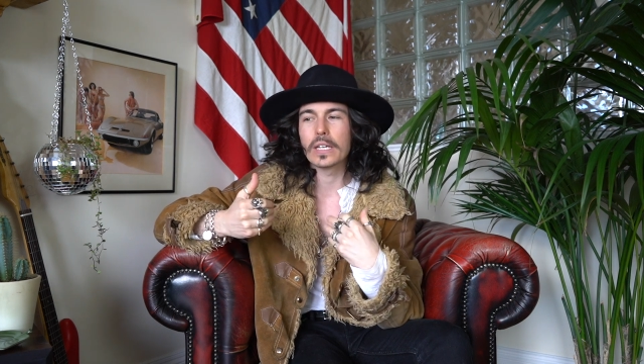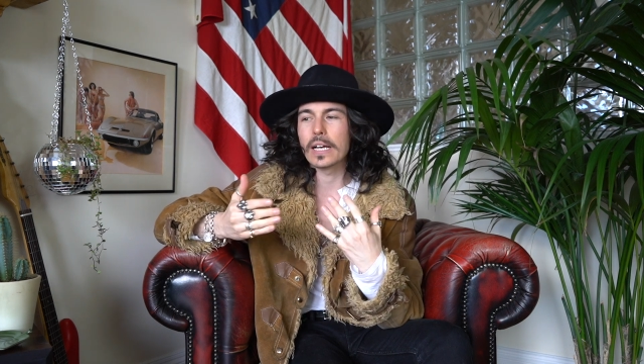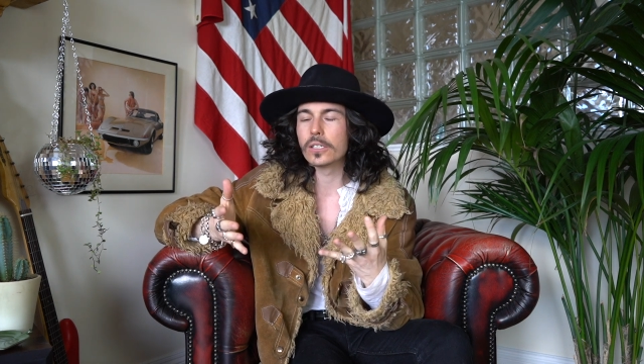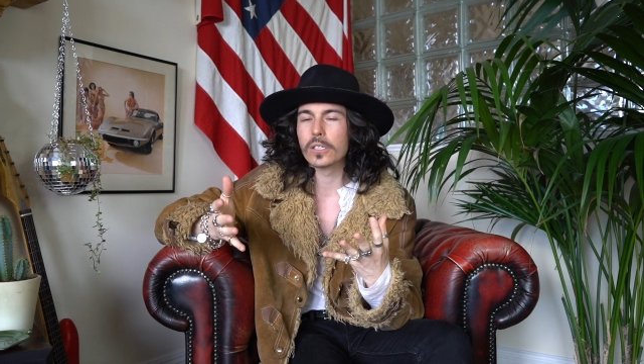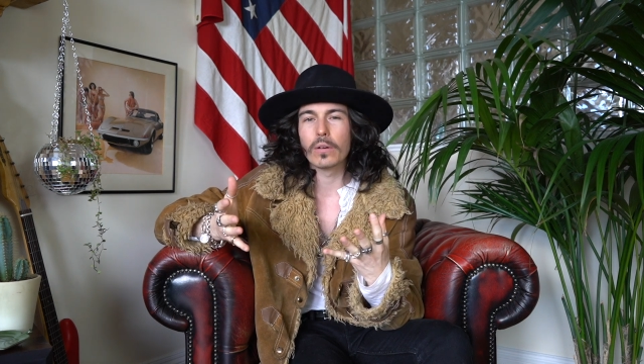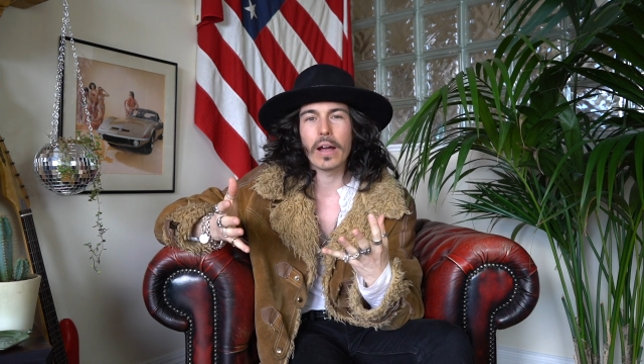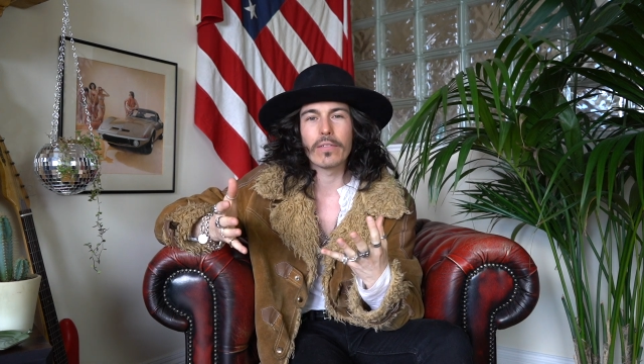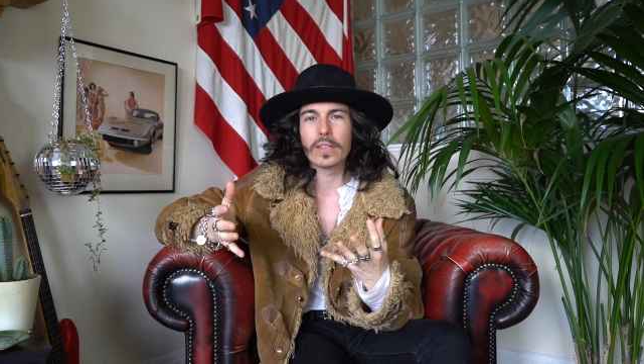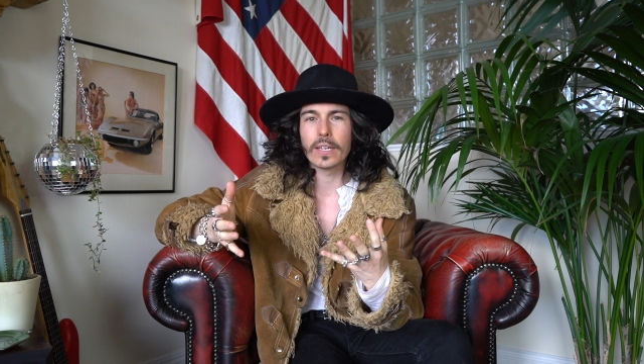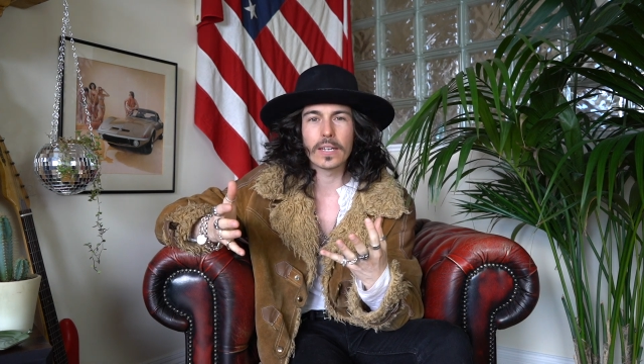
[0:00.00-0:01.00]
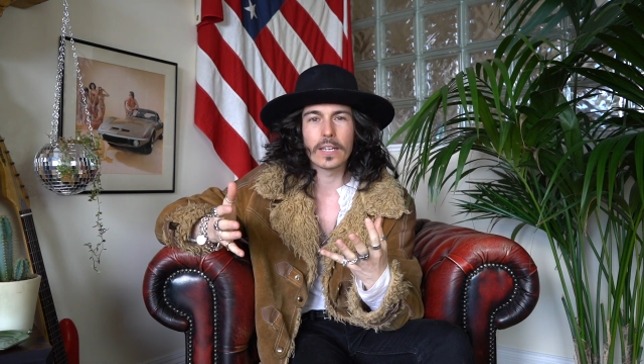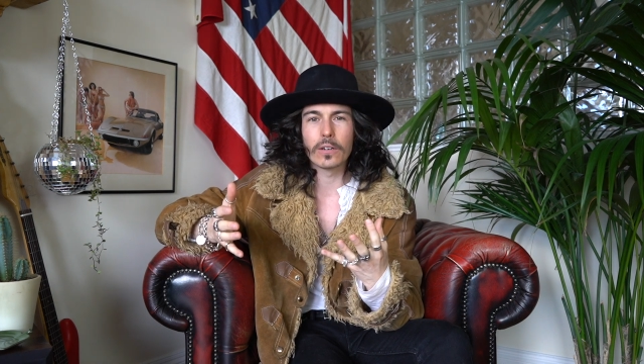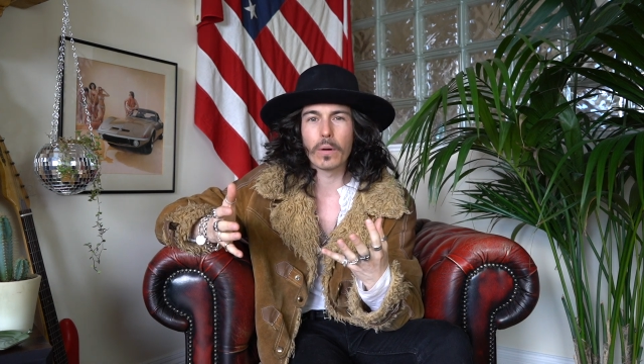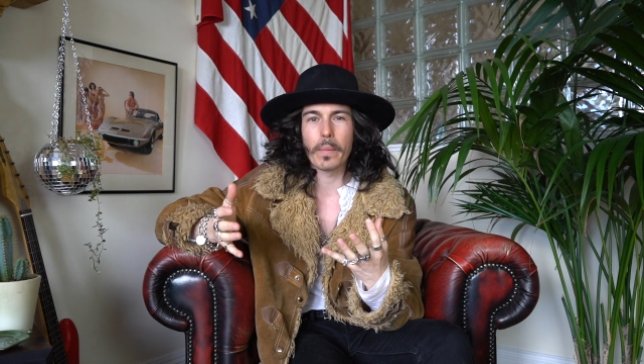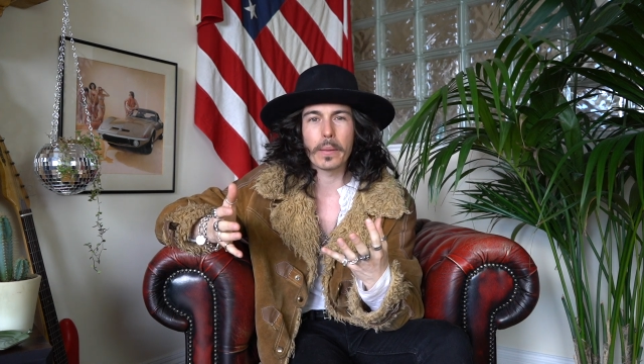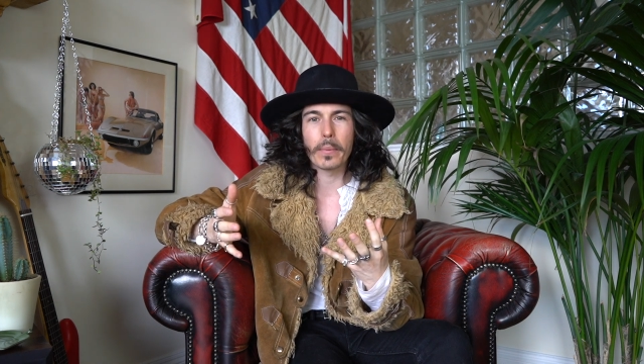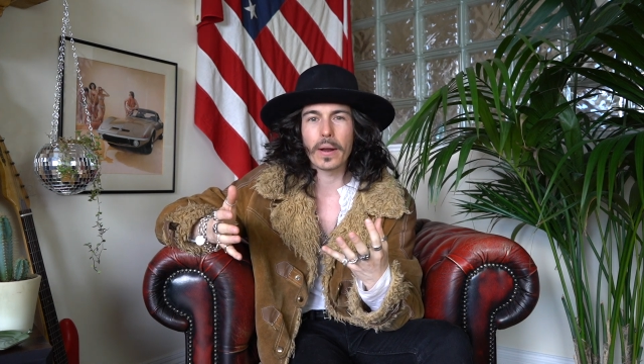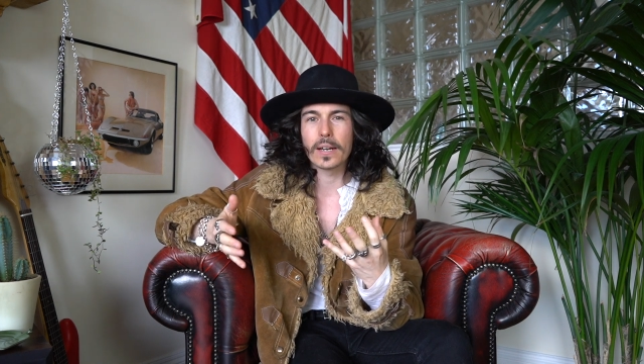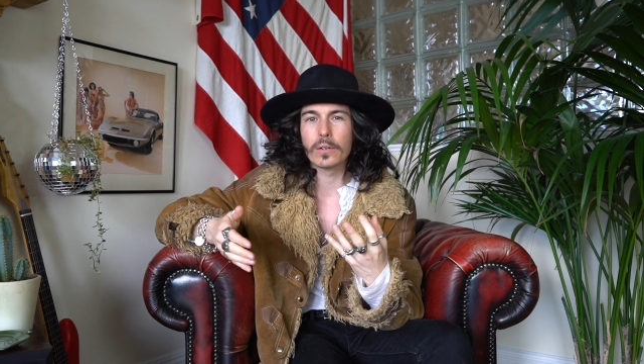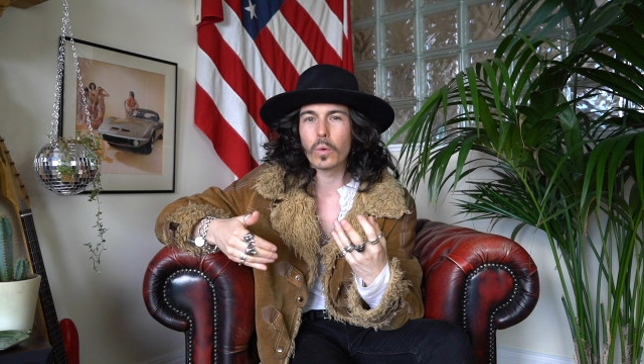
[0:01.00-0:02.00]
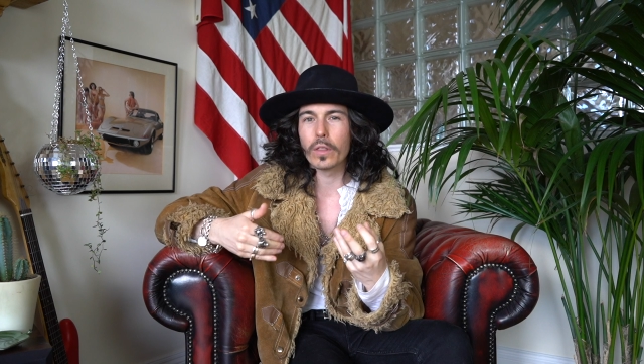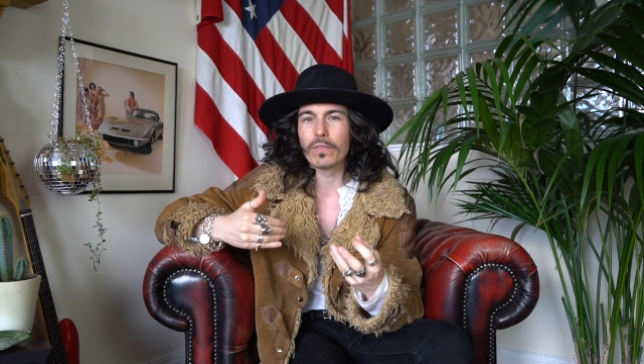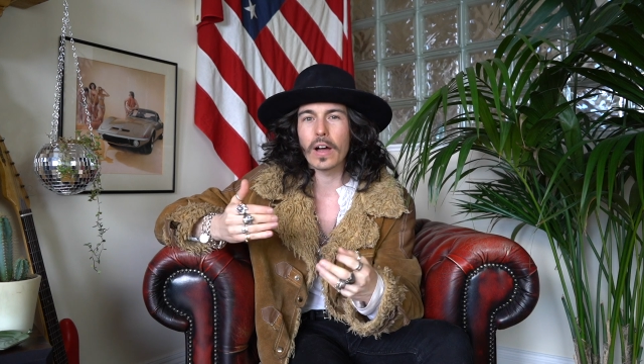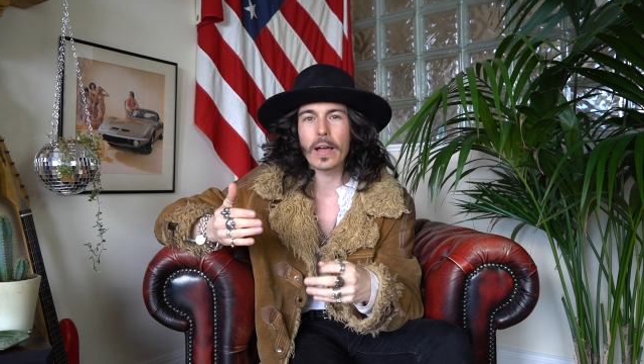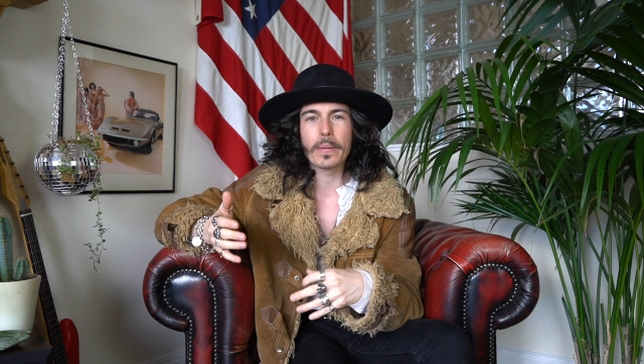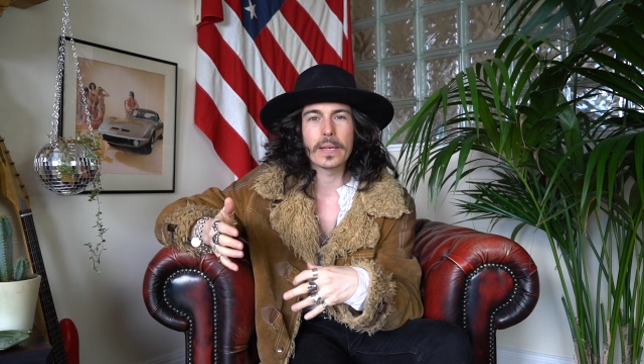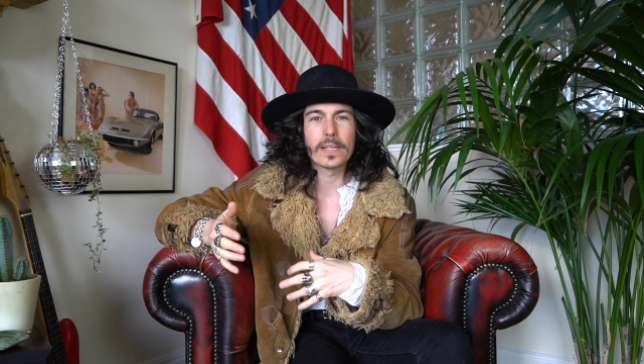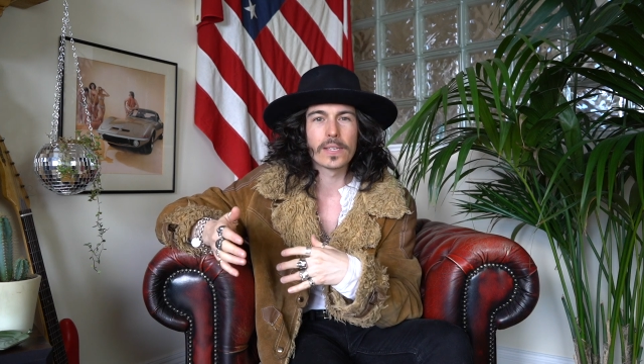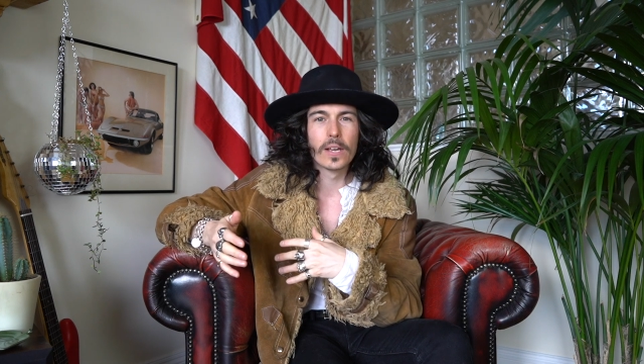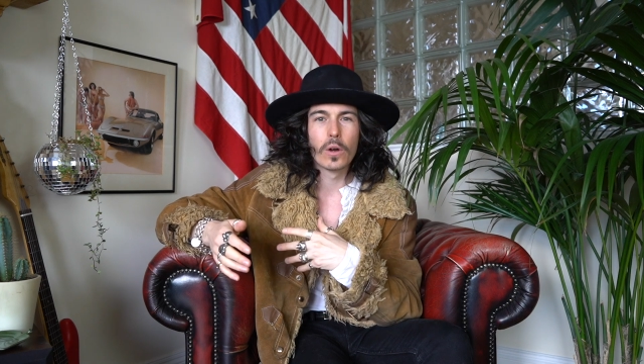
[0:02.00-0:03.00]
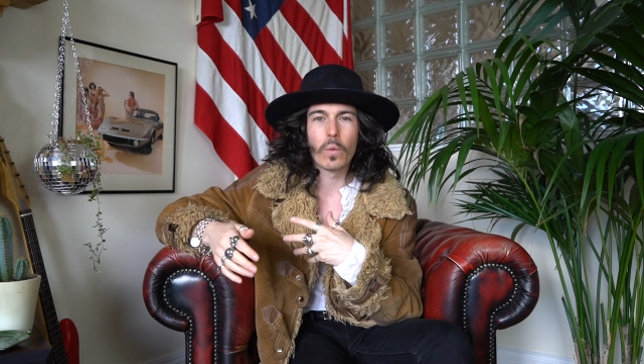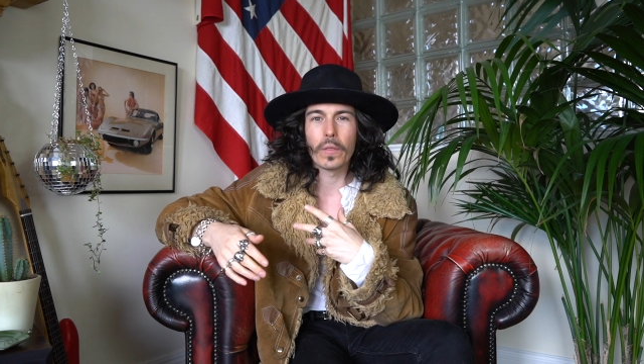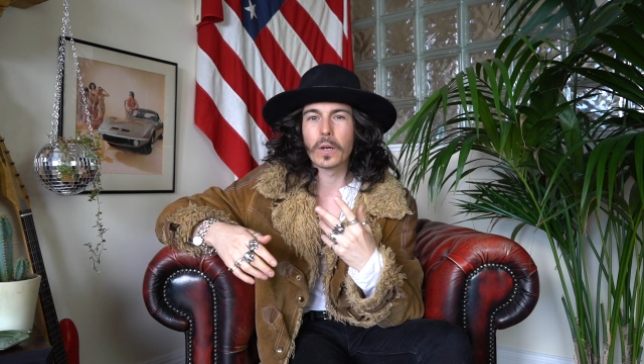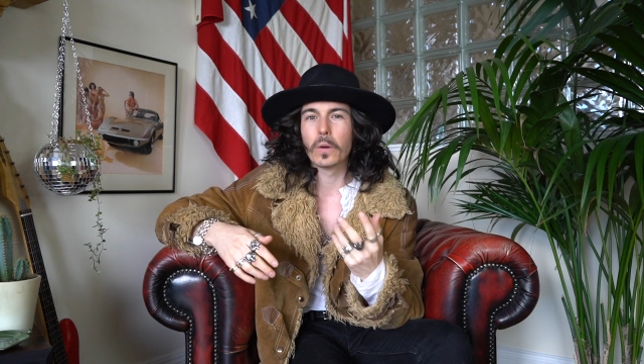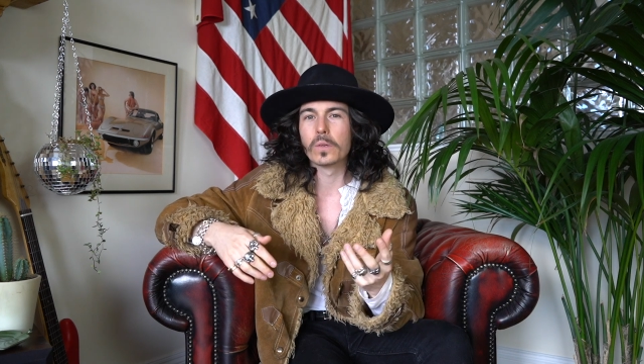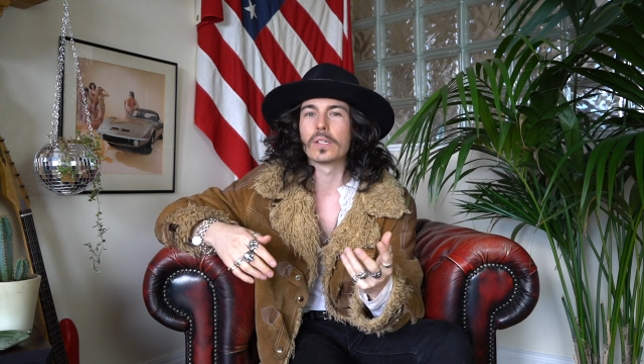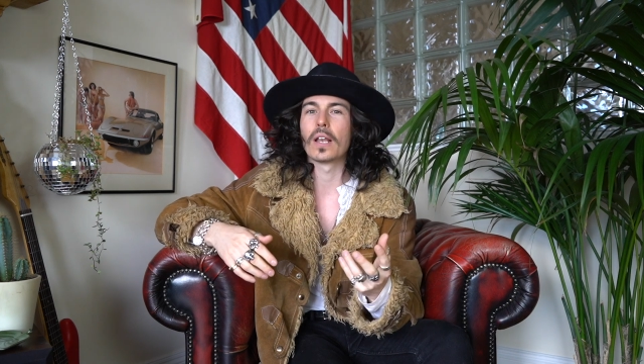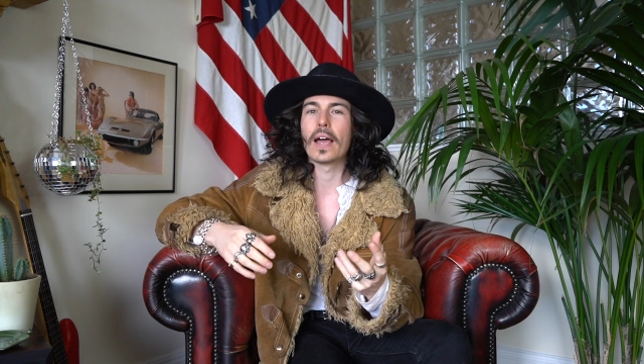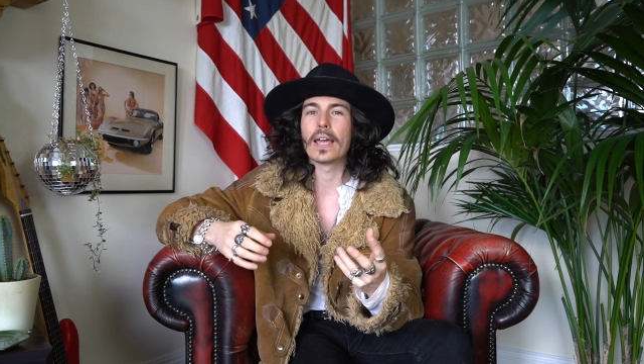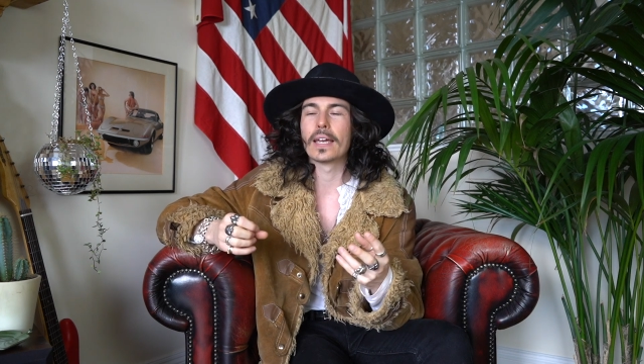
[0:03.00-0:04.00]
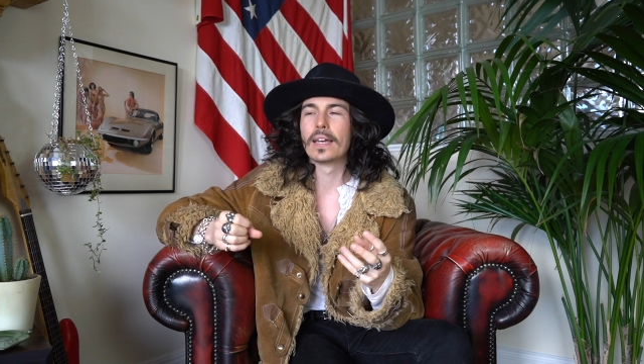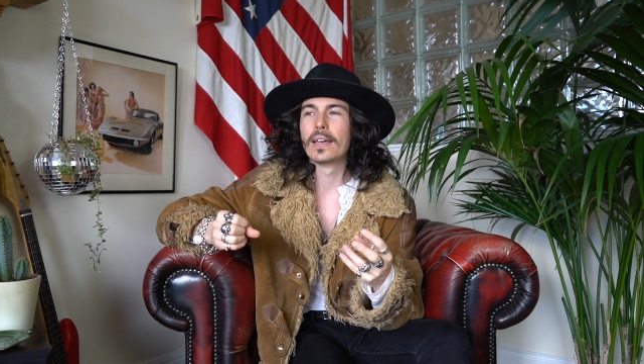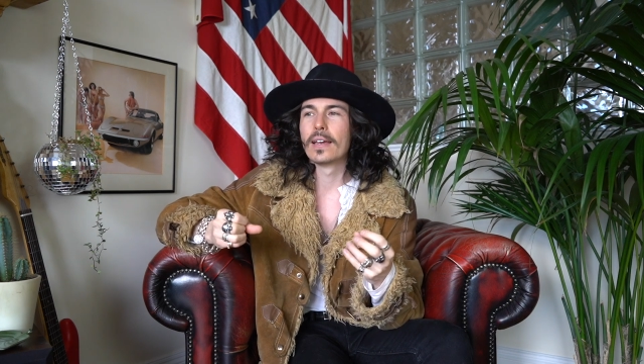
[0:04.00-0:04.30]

Tells you everything you need to know about the brand, what the vibe is, what the clothes are like,